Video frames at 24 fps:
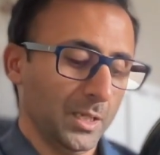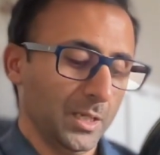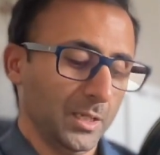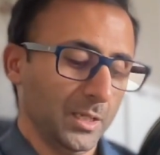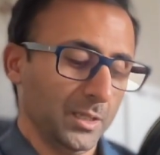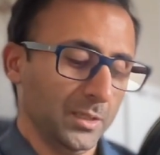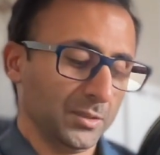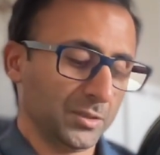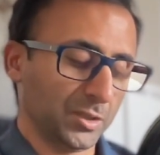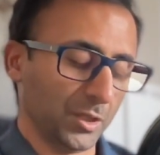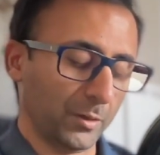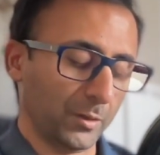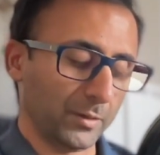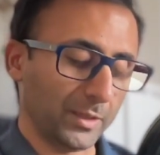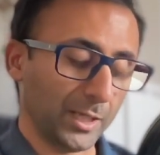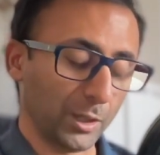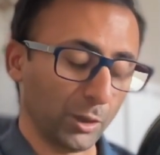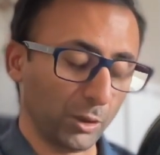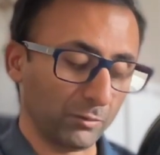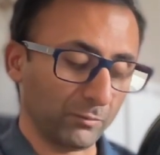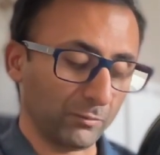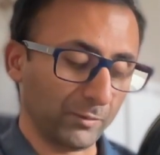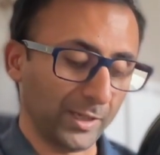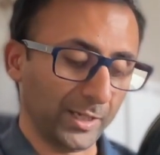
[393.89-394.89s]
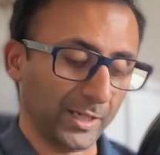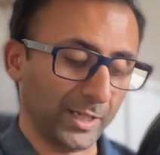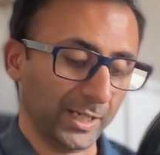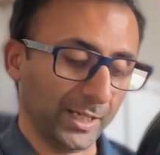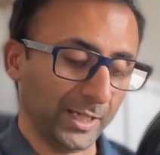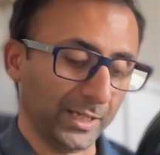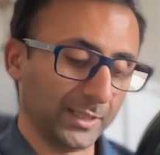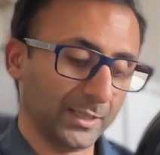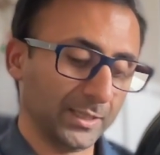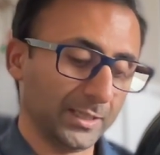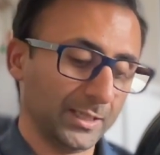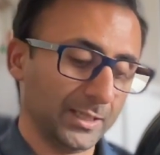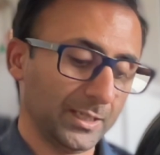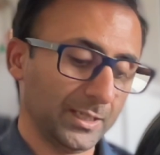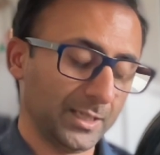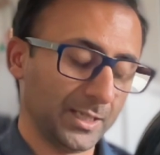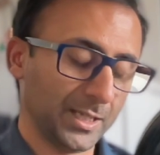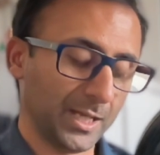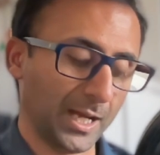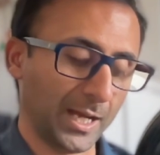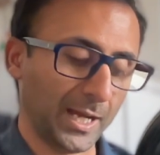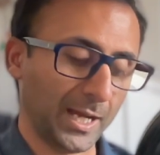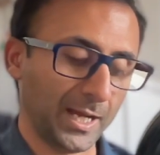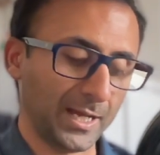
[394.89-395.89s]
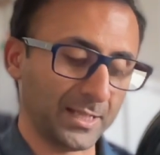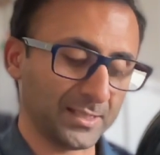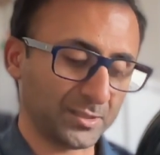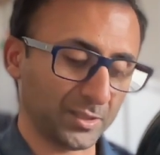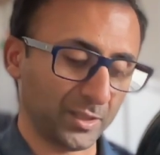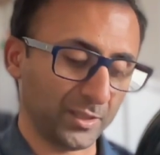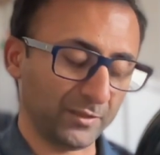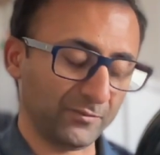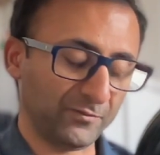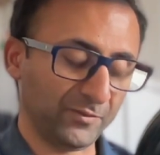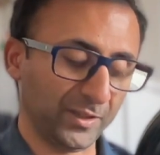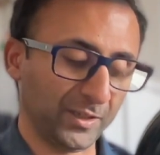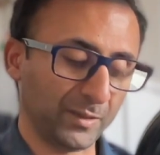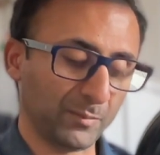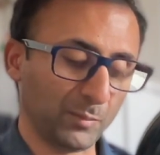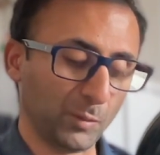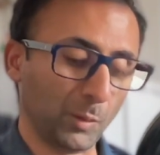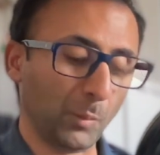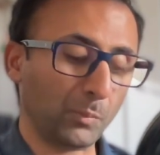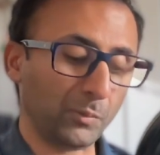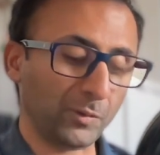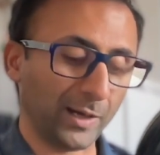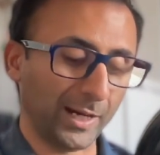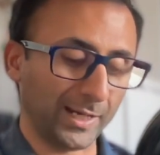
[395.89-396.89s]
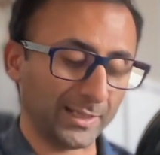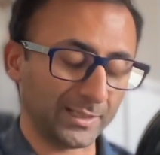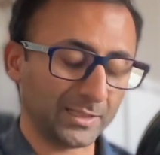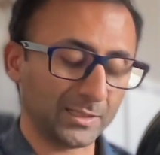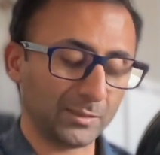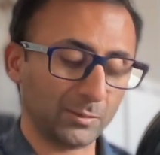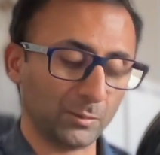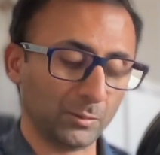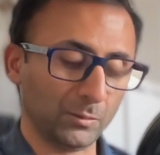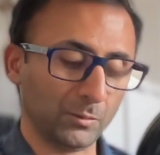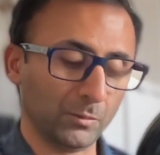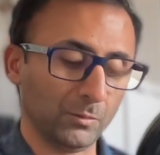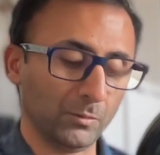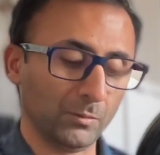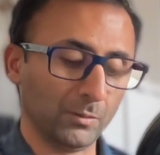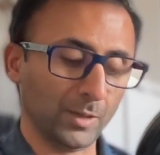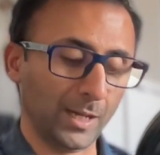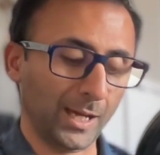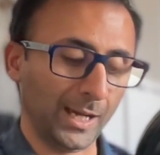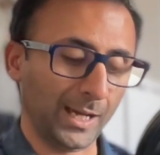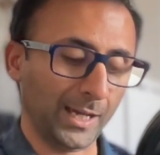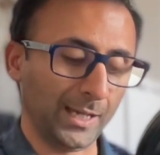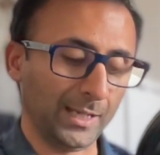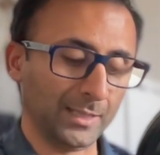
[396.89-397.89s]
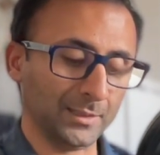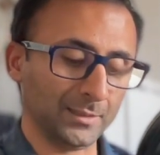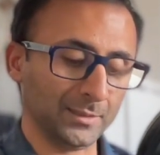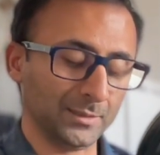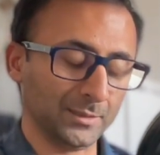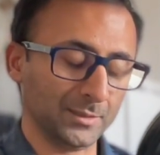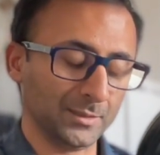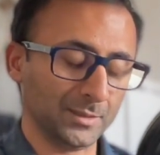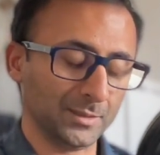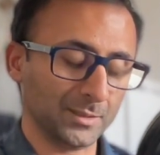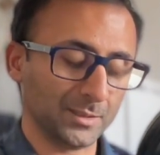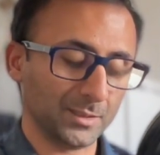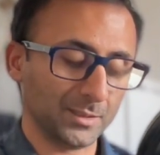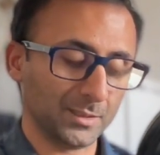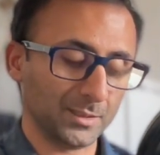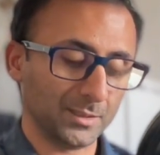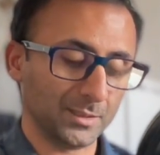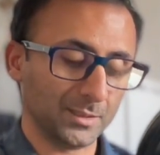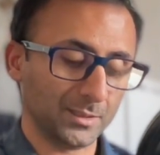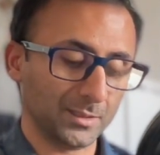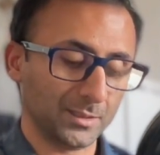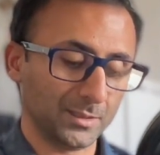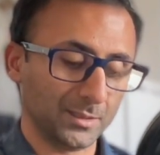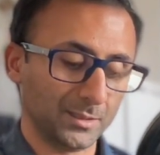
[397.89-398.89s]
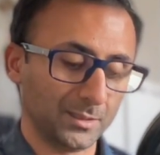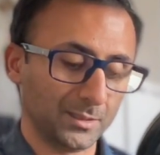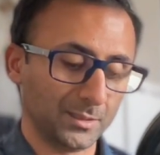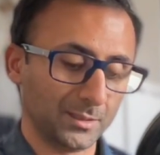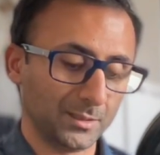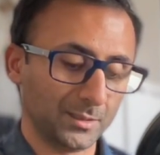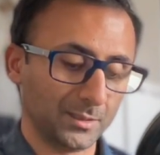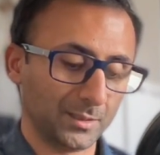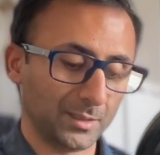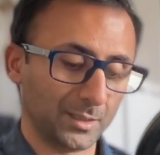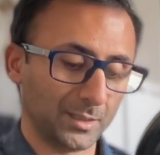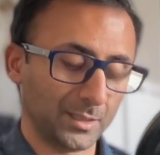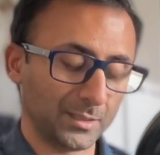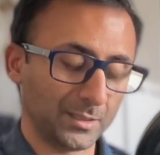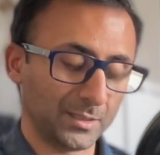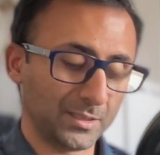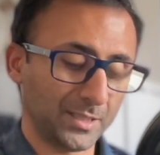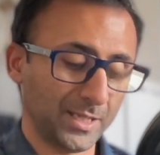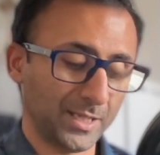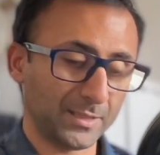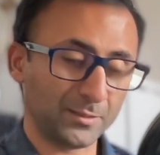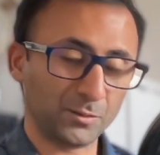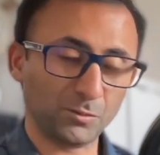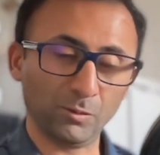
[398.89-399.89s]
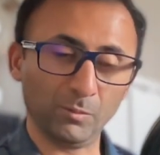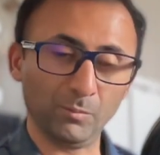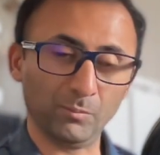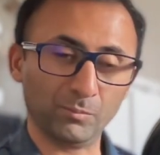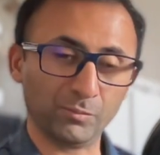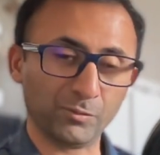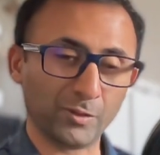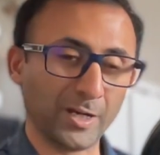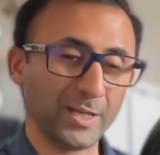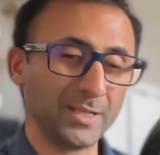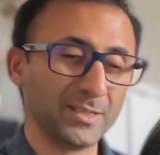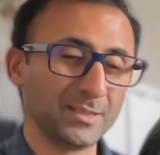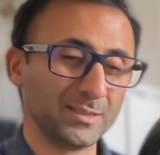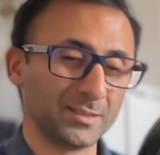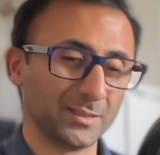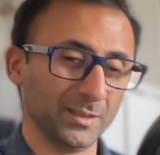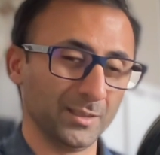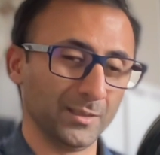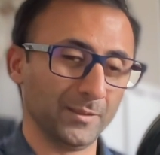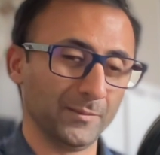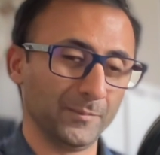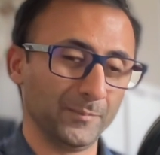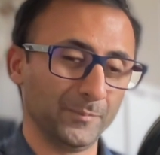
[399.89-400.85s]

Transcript: So I did a lot of reading, started thinking more practical, and I just had to embrace it,